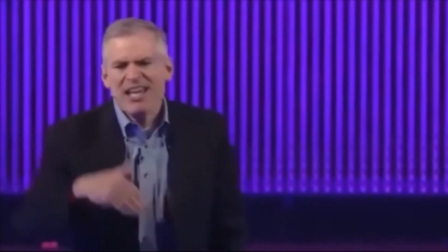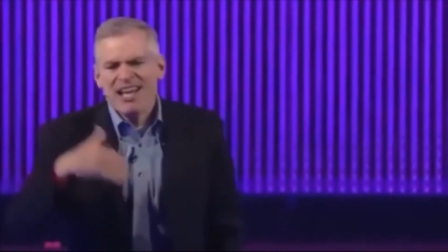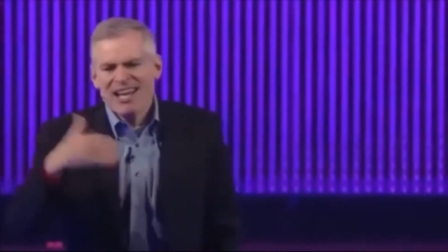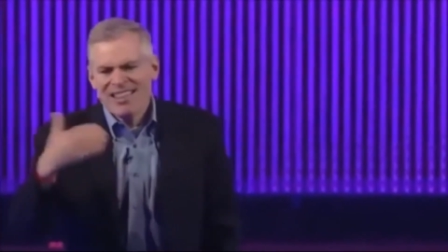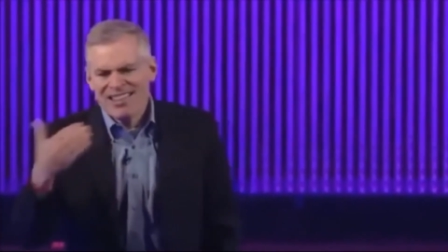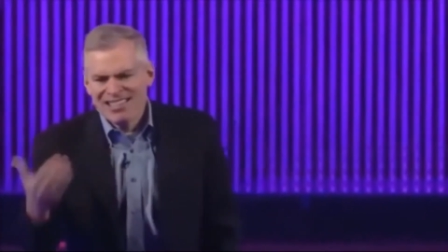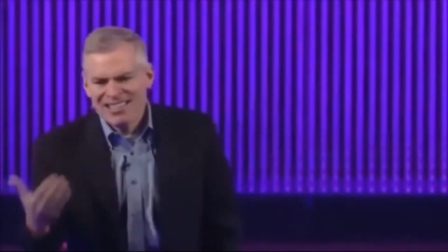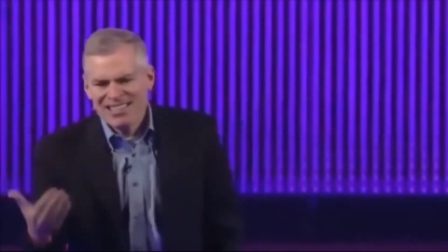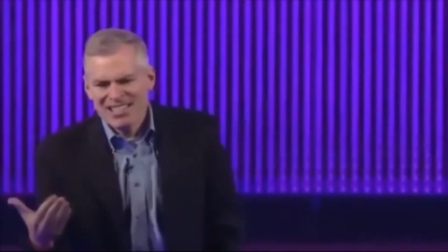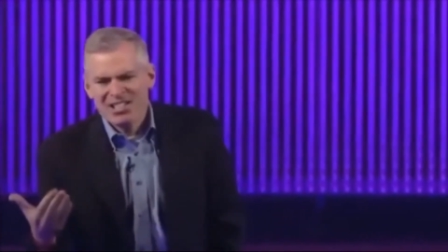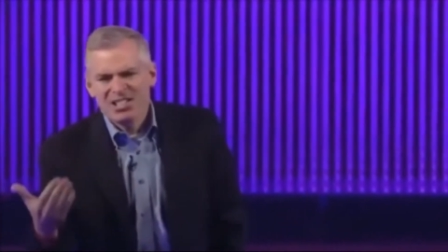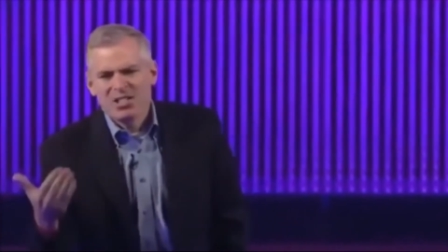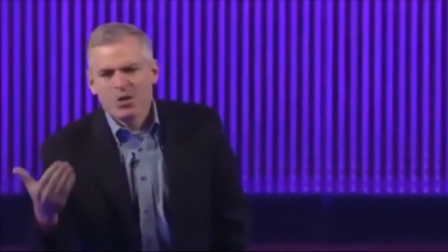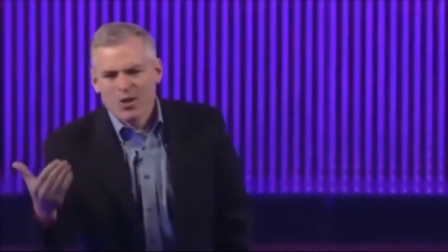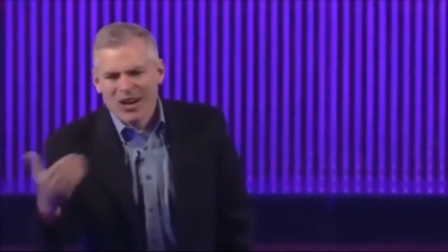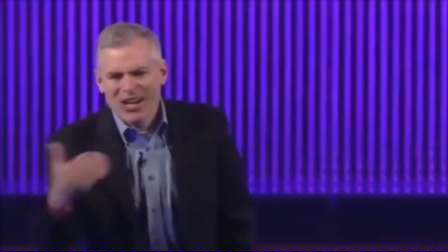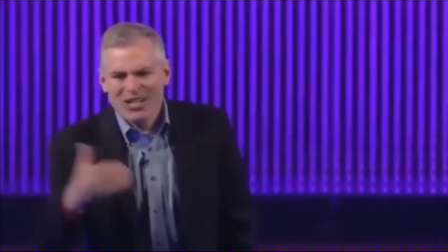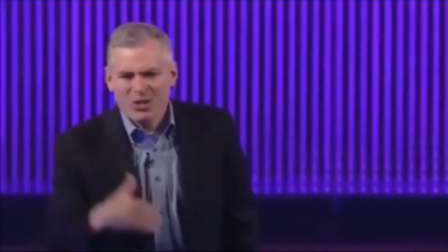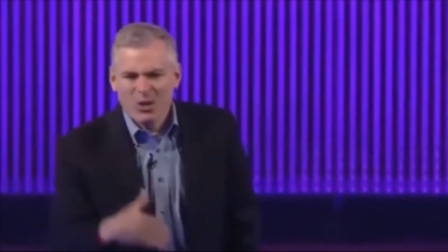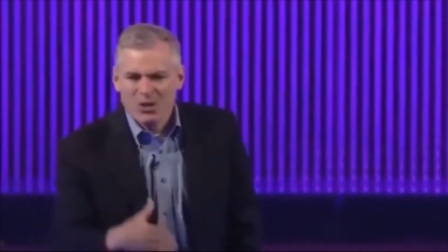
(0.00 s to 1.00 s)
this is the story
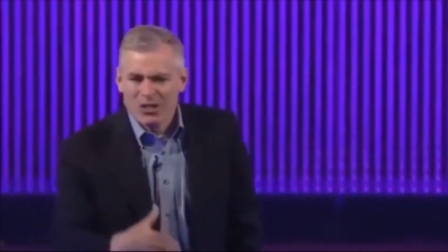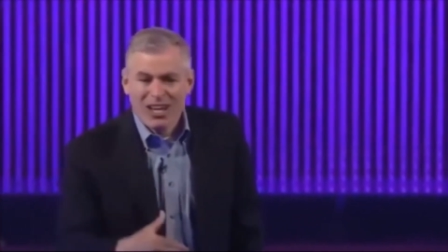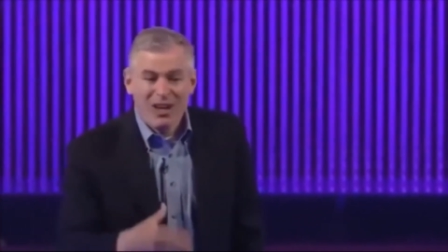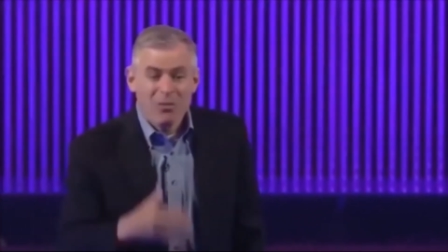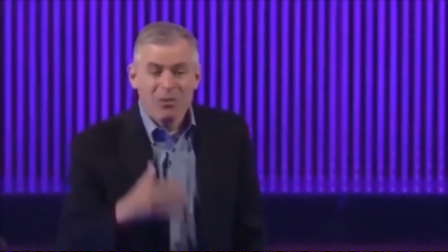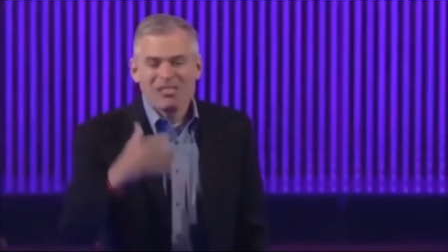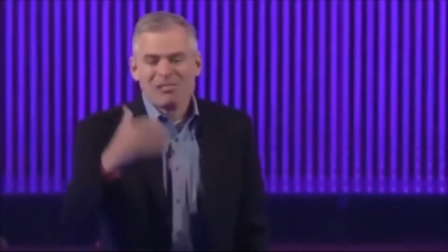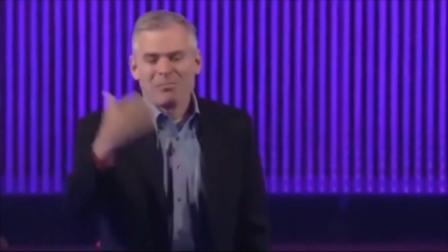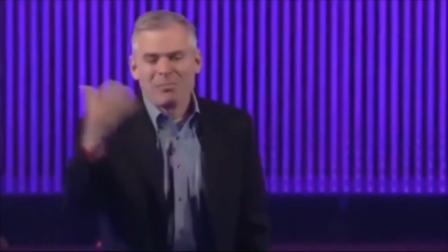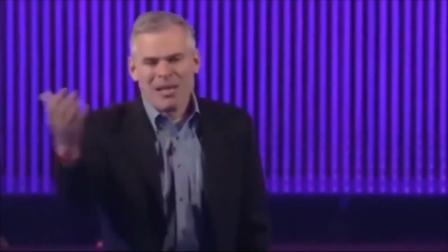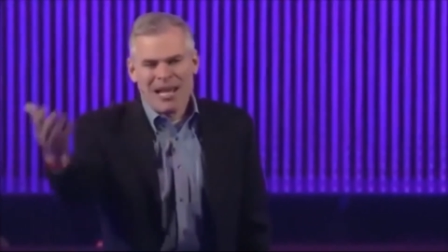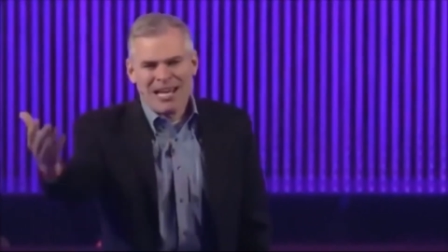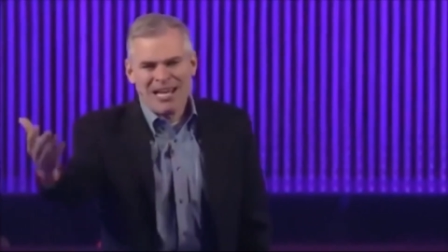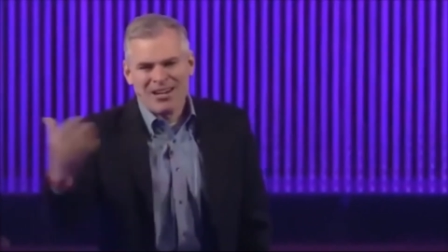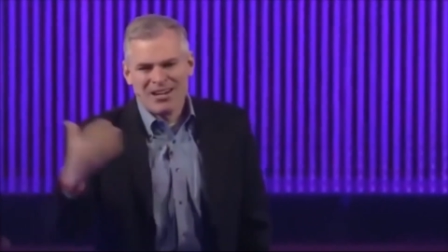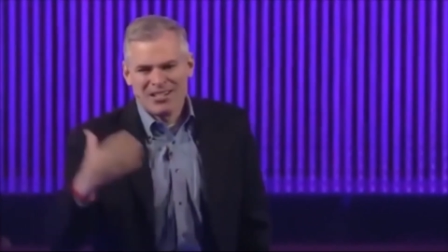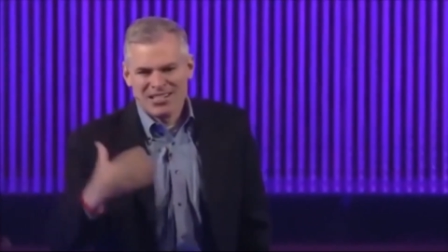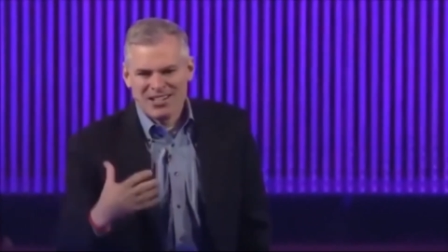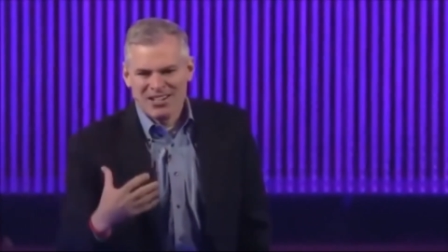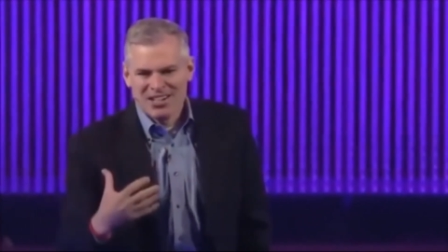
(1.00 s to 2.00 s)
I told you. I wasn't planning on
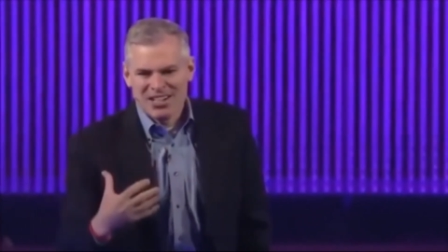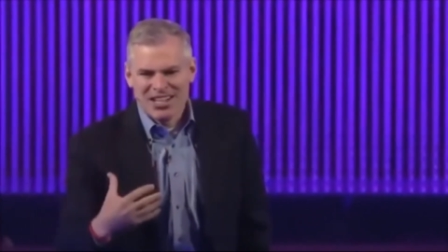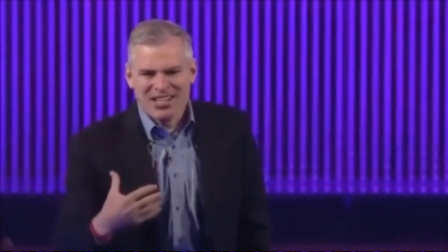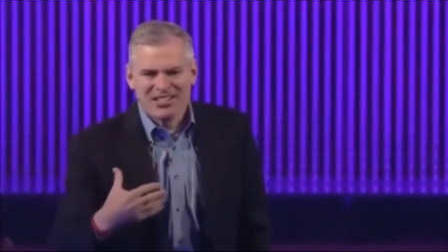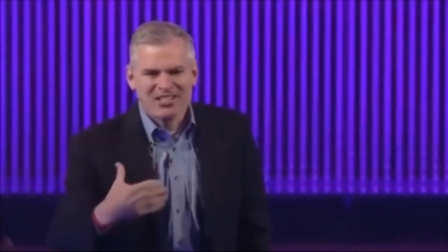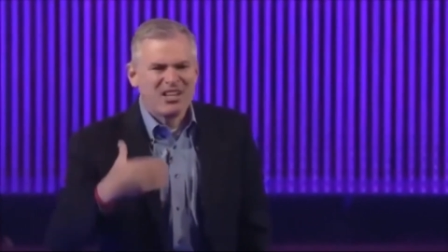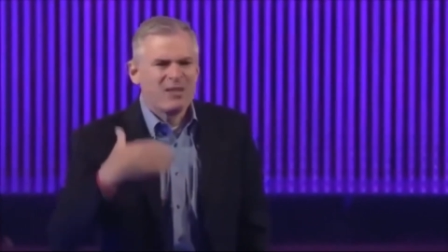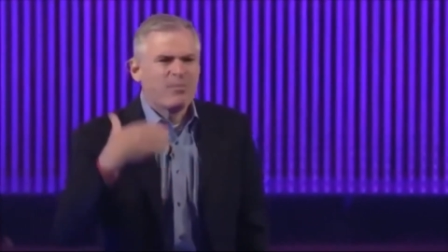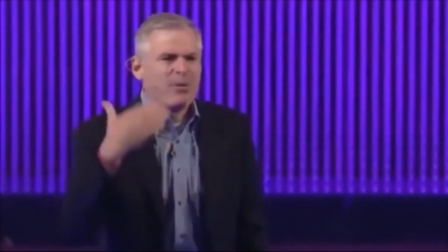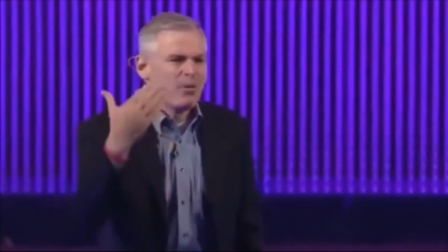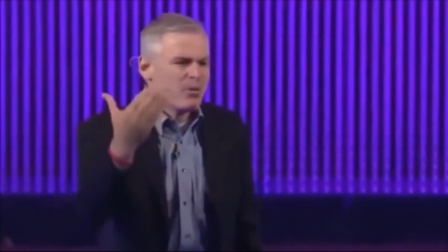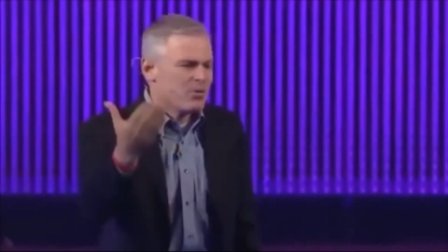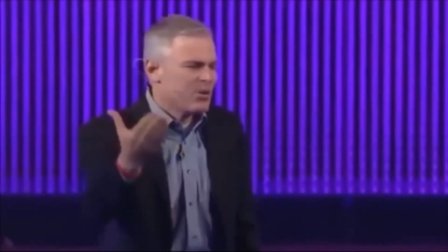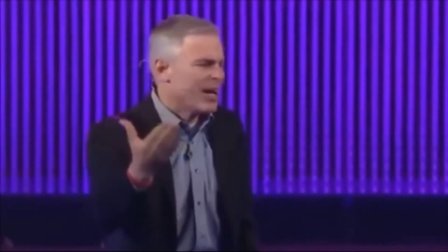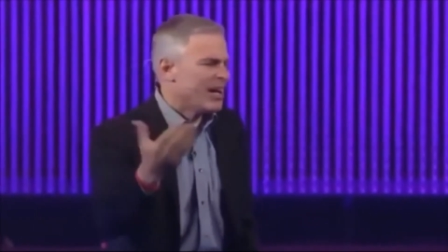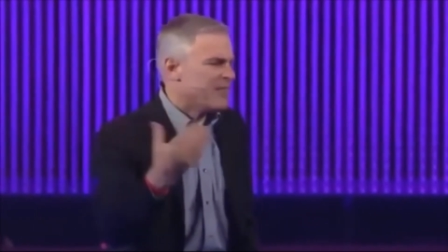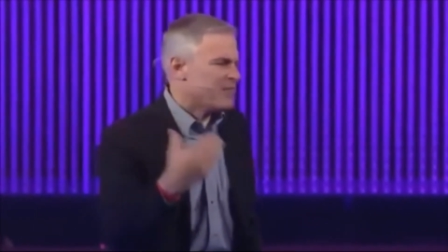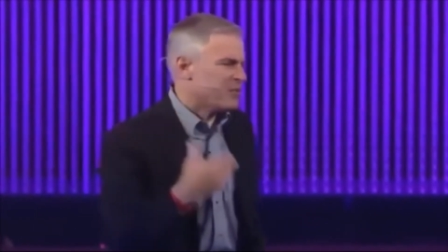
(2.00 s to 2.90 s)
telling it yesterday, but I have to